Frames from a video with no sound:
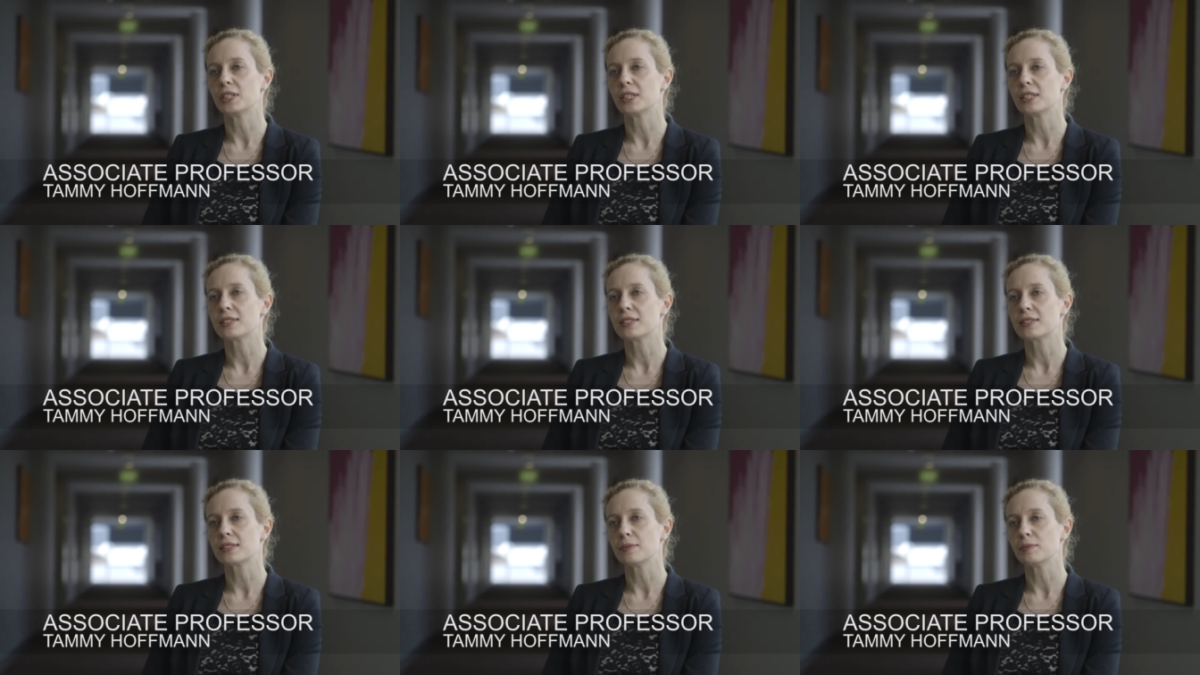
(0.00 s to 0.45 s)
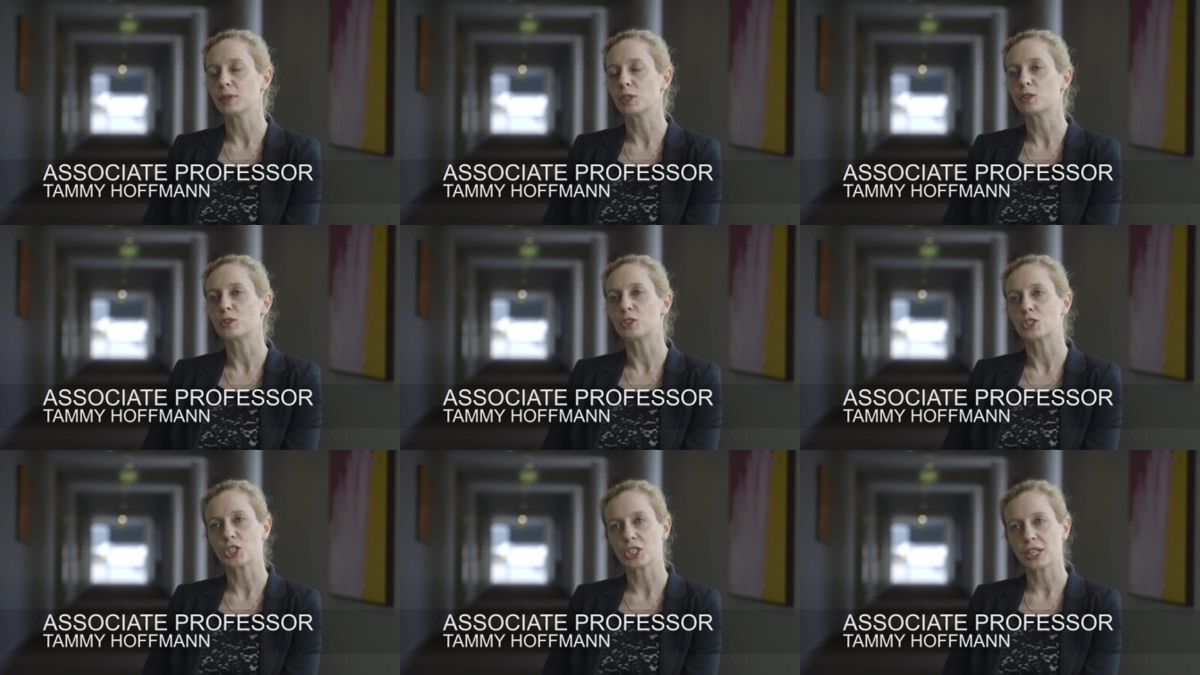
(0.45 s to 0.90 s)
years is something
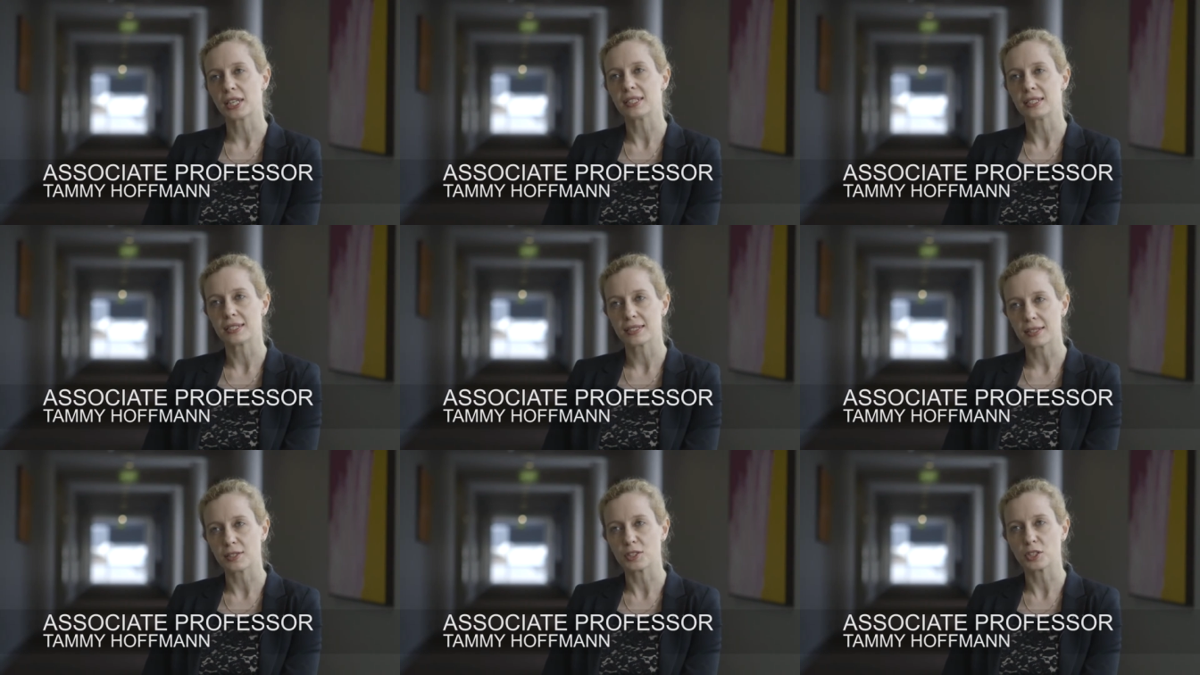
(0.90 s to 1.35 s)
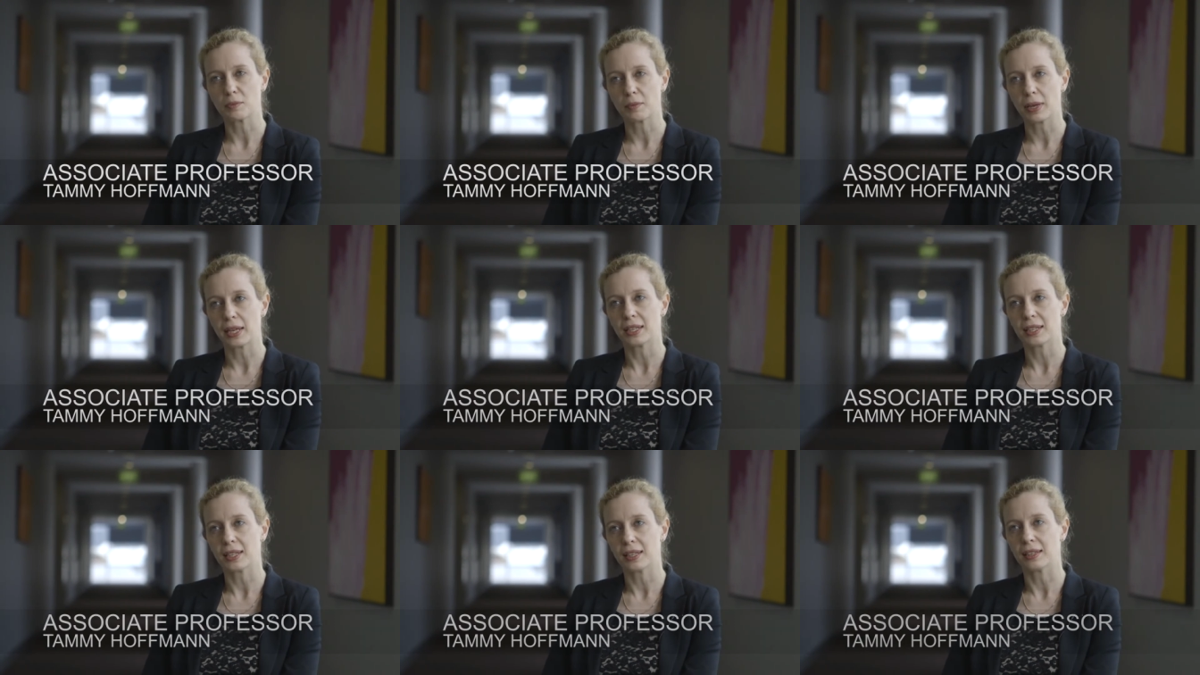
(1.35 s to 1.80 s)
called shared decision
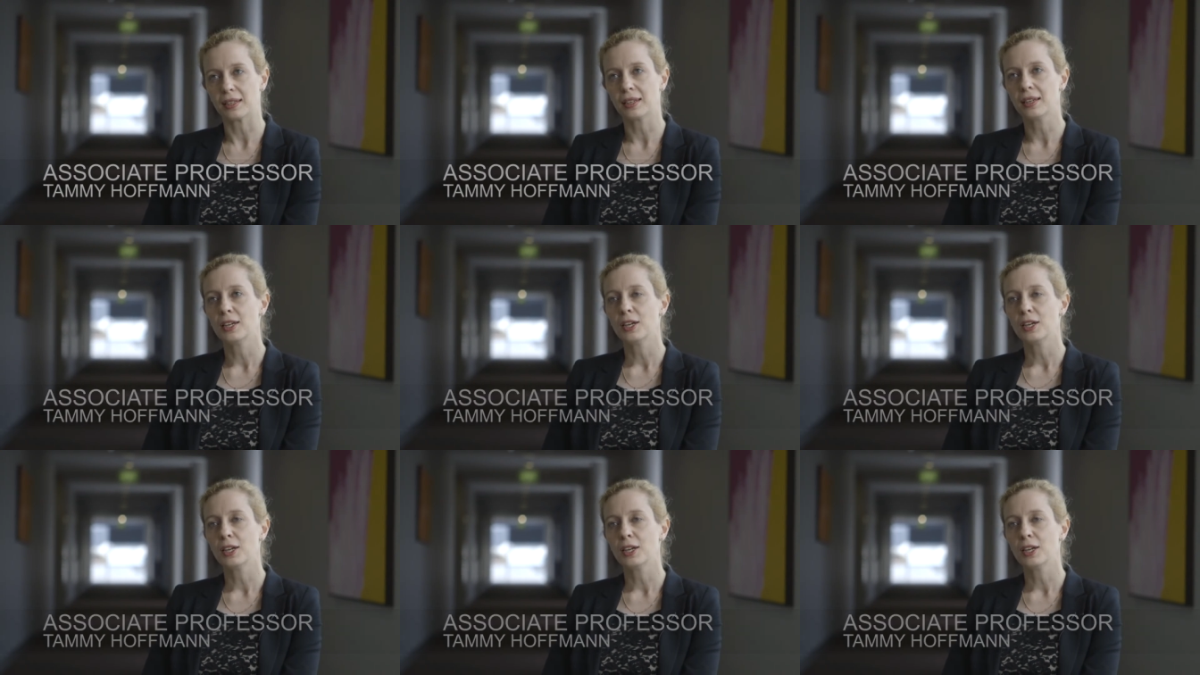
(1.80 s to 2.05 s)
making,